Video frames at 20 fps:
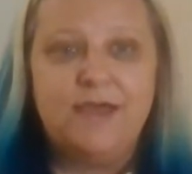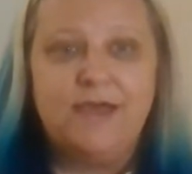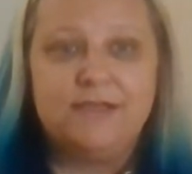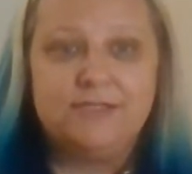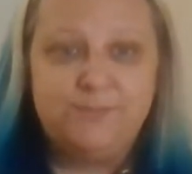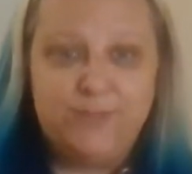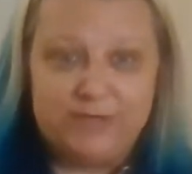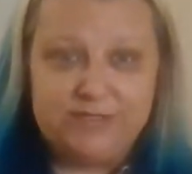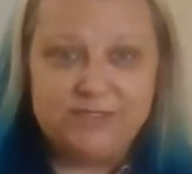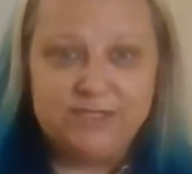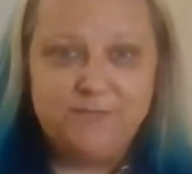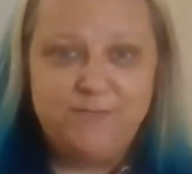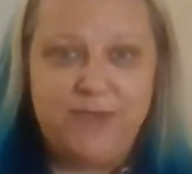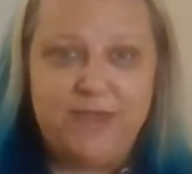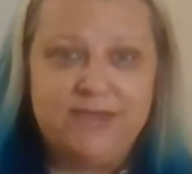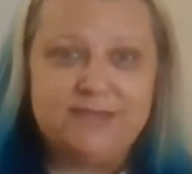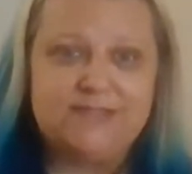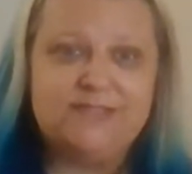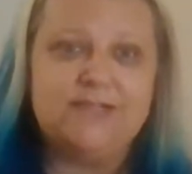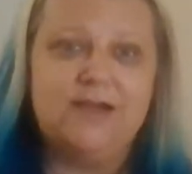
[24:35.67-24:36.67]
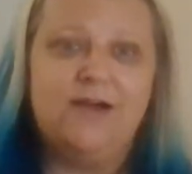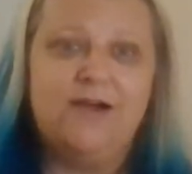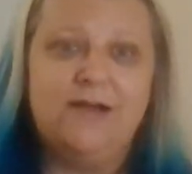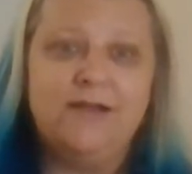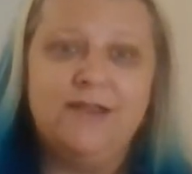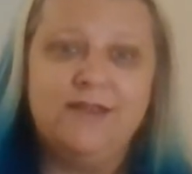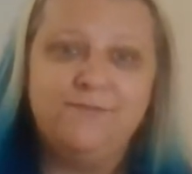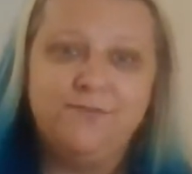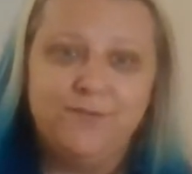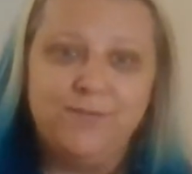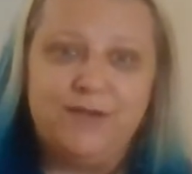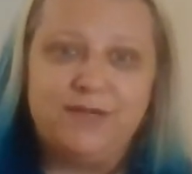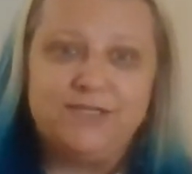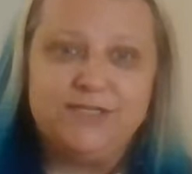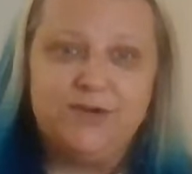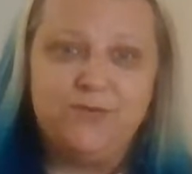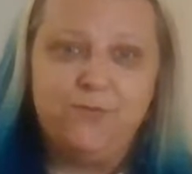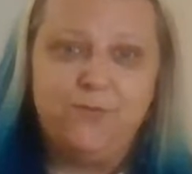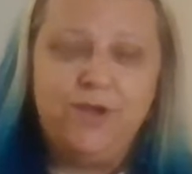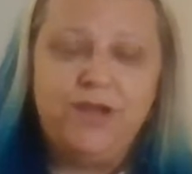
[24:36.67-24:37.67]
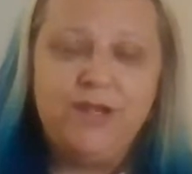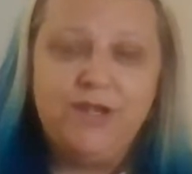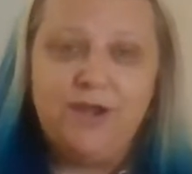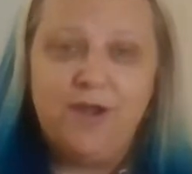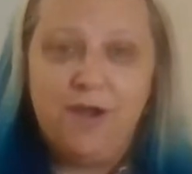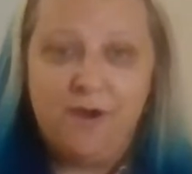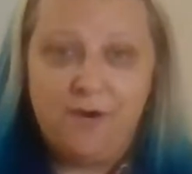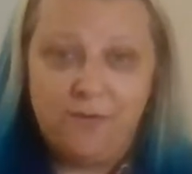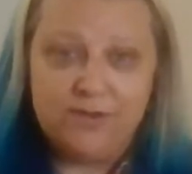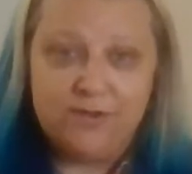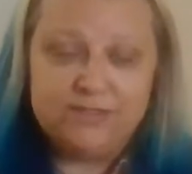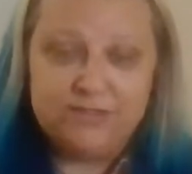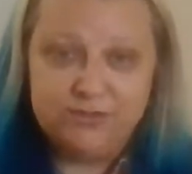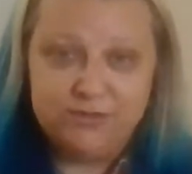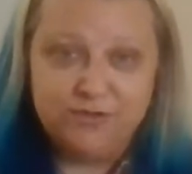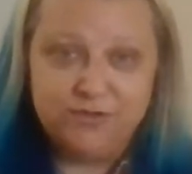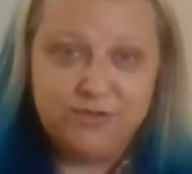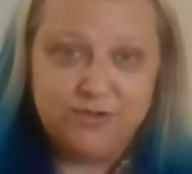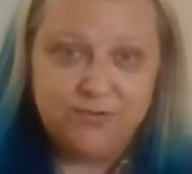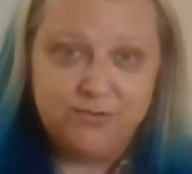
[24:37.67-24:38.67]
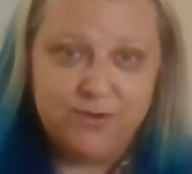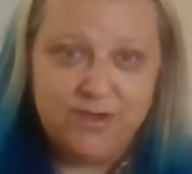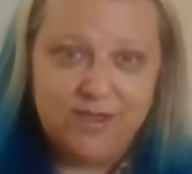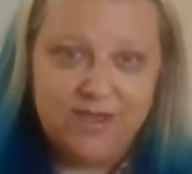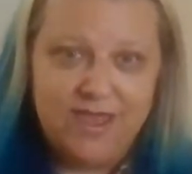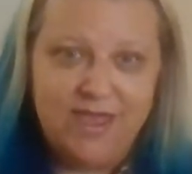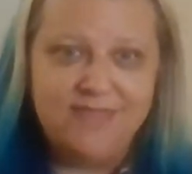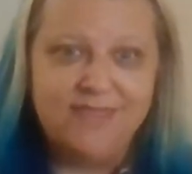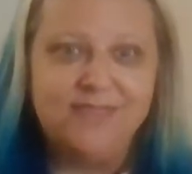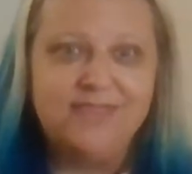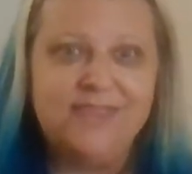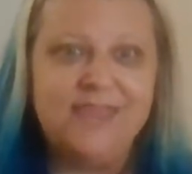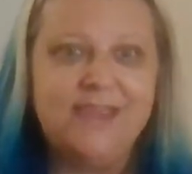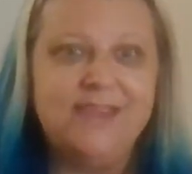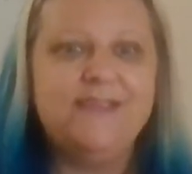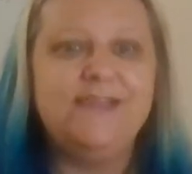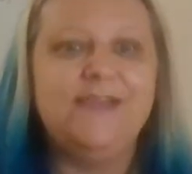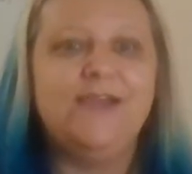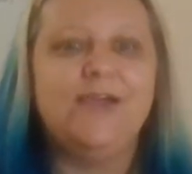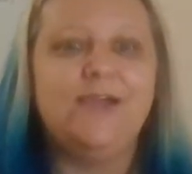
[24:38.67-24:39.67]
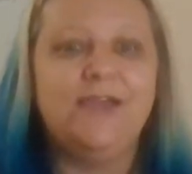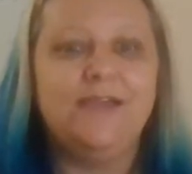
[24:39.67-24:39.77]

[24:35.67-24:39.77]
especially based on information we know is true and that they